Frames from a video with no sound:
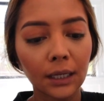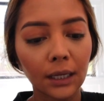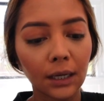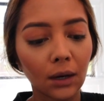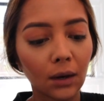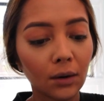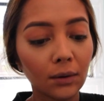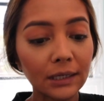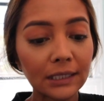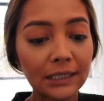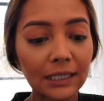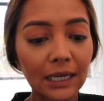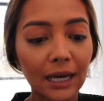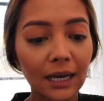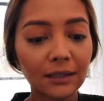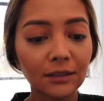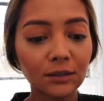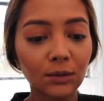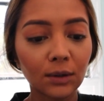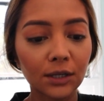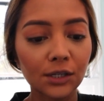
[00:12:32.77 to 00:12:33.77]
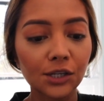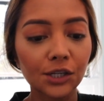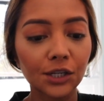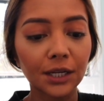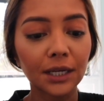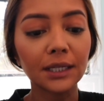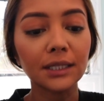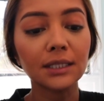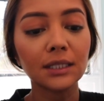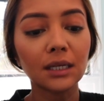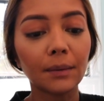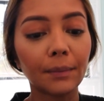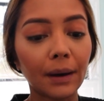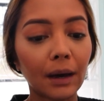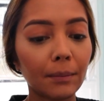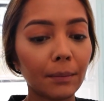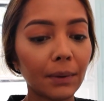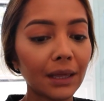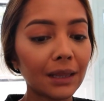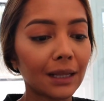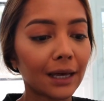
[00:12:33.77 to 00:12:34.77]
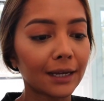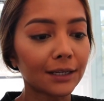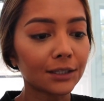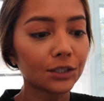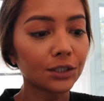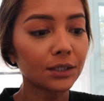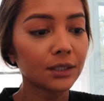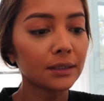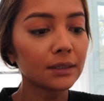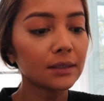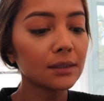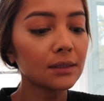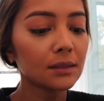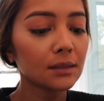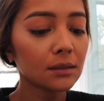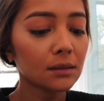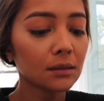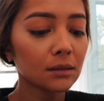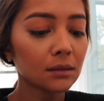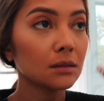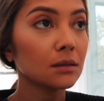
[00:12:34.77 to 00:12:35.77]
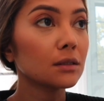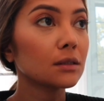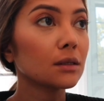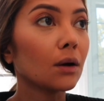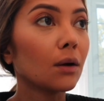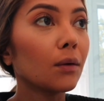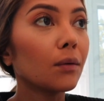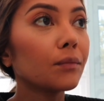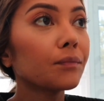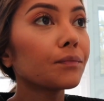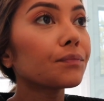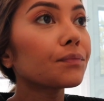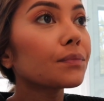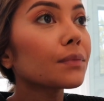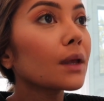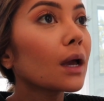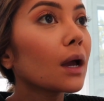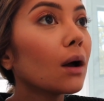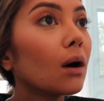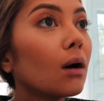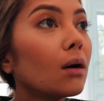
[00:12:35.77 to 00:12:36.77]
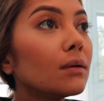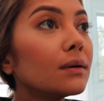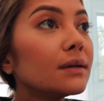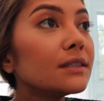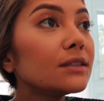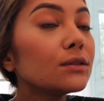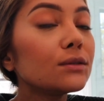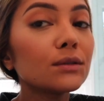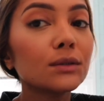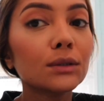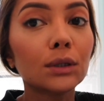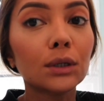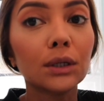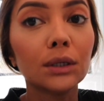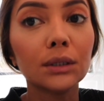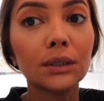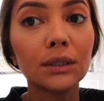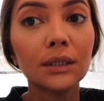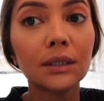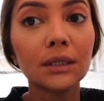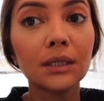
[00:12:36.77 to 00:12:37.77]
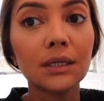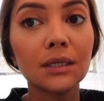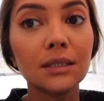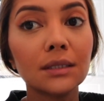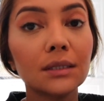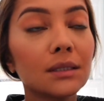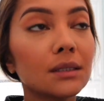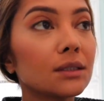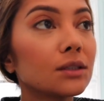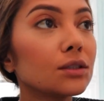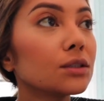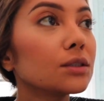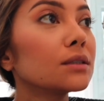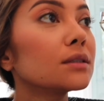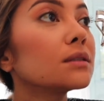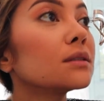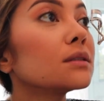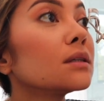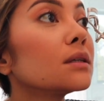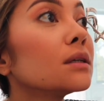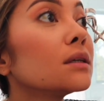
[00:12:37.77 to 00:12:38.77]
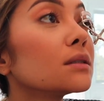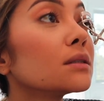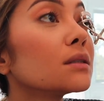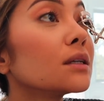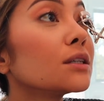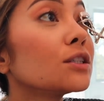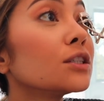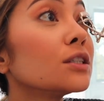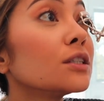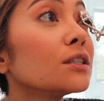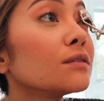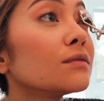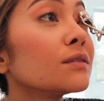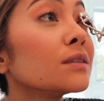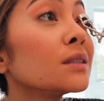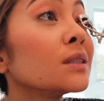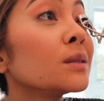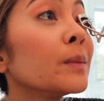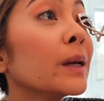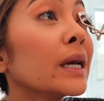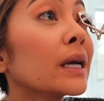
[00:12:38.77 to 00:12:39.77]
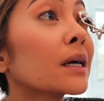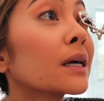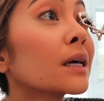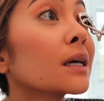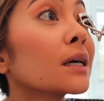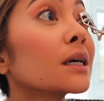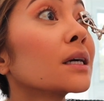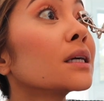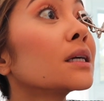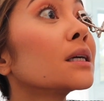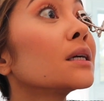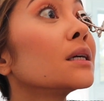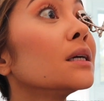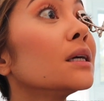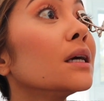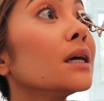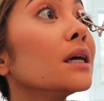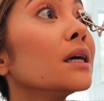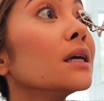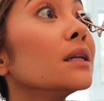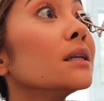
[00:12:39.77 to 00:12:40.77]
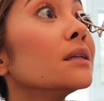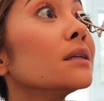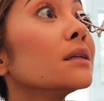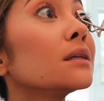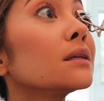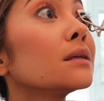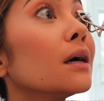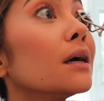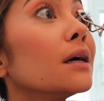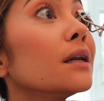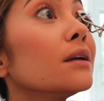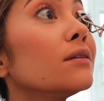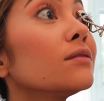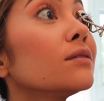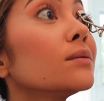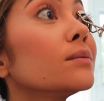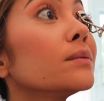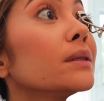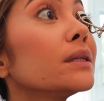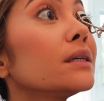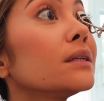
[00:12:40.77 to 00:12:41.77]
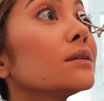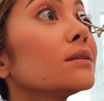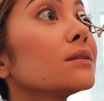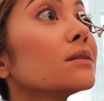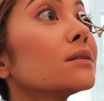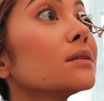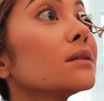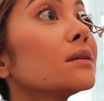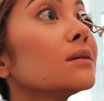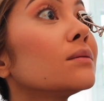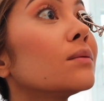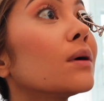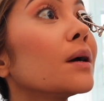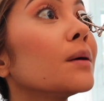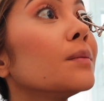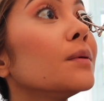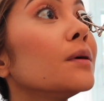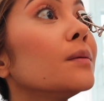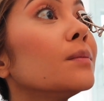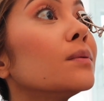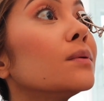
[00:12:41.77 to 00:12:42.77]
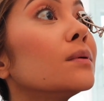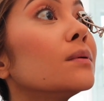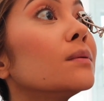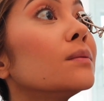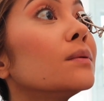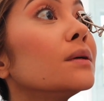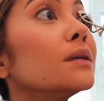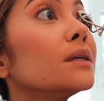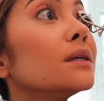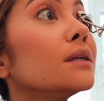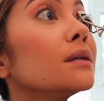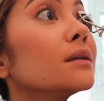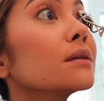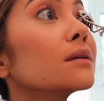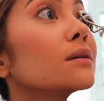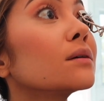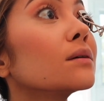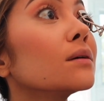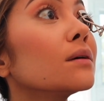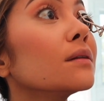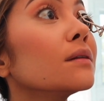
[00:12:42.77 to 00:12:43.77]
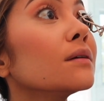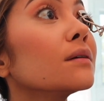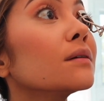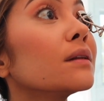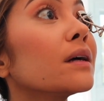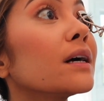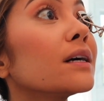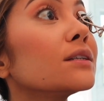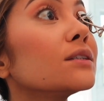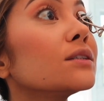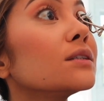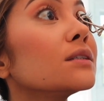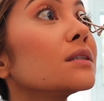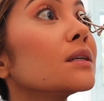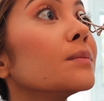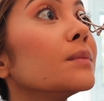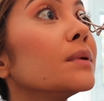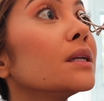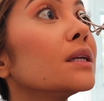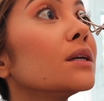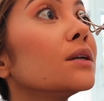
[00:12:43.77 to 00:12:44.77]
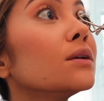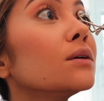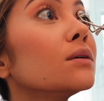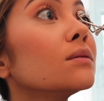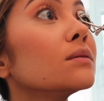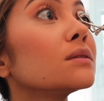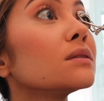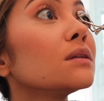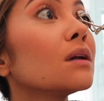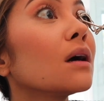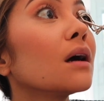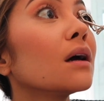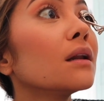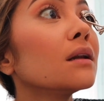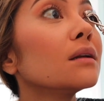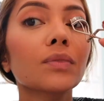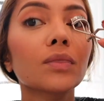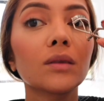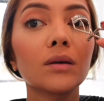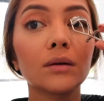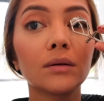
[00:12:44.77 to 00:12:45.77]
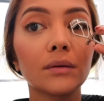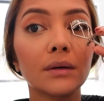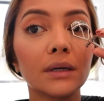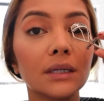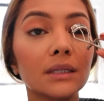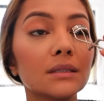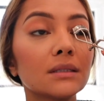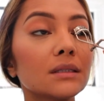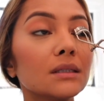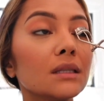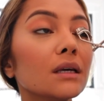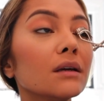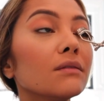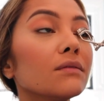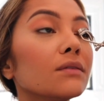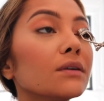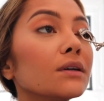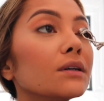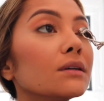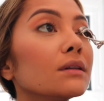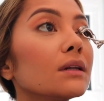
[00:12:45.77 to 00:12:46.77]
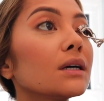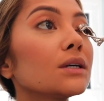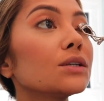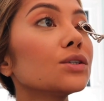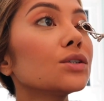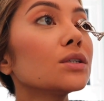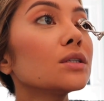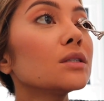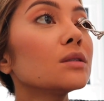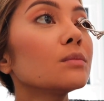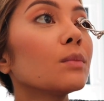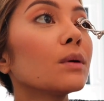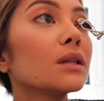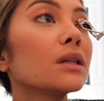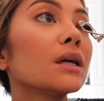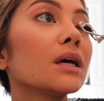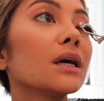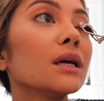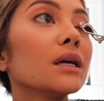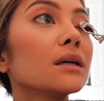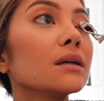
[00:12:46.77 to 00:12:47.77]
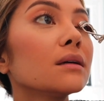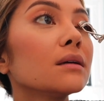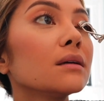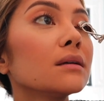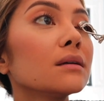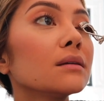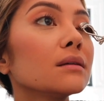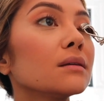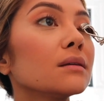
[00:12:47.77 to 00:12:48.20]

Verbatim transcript: I always get asked questions about my lashes. So I always use a curler because it's just such a difference maker. And I never really understood why people wouldn't curl their lashes. I mean, I know it's not the greatest thing for your lashes, but like